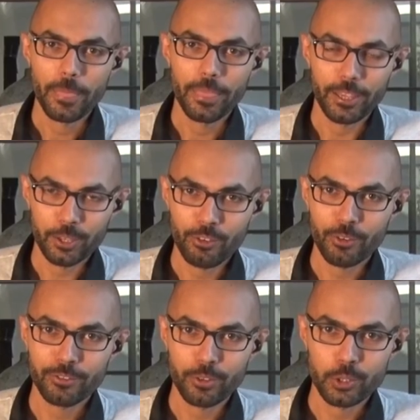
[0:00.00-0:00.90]
Thank you
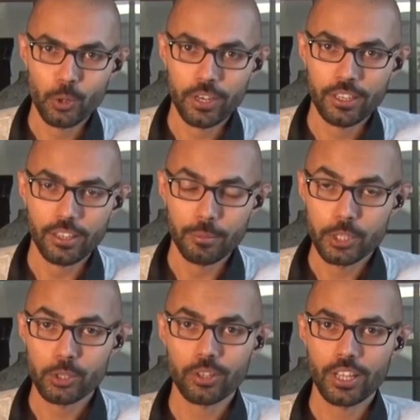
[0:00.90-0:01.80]
everyone for joining.
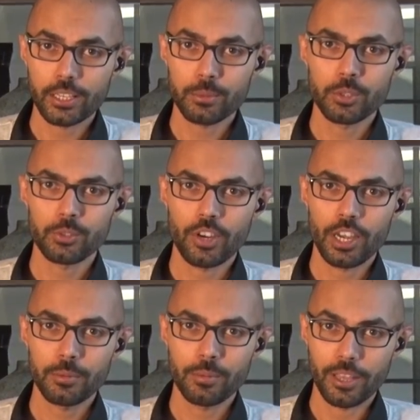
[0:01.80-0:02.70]
Make sure to like and
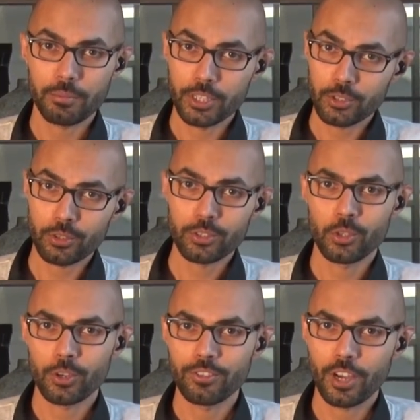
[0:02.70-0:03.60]
subscribe, and make sure to
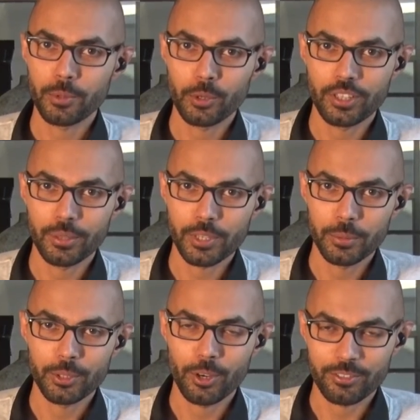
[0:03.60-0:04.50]
join Fabio at the
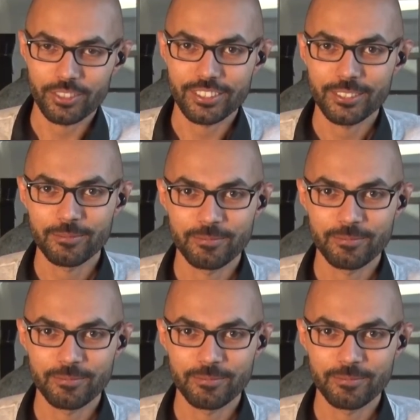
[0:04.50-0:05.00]
upcoming conference.